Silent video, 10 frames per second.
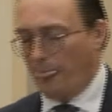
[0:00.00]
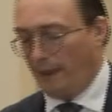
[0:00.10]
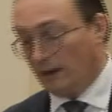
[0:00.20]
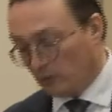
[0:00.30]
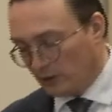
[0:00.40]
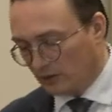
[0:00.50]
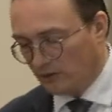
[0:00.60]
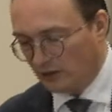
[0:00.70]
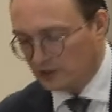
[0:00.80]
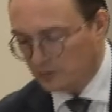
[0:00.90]
and with
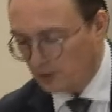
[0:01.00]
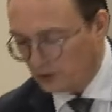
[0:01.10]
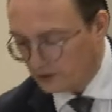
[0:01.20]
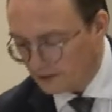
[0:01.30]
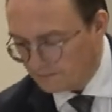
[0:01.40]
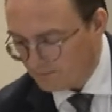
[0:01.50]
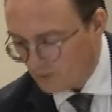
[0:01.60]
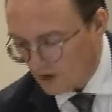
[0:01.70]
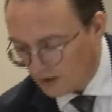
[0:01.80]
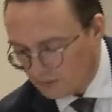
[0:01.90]
Christ's blood
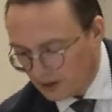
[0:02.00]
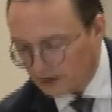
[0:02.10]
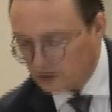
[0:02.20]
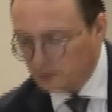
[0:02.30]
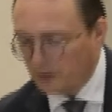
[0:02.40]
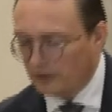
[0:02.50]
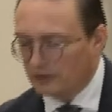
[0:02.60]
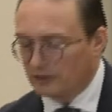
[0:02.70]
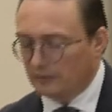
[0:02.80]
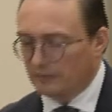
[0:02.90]
and by His Spirit.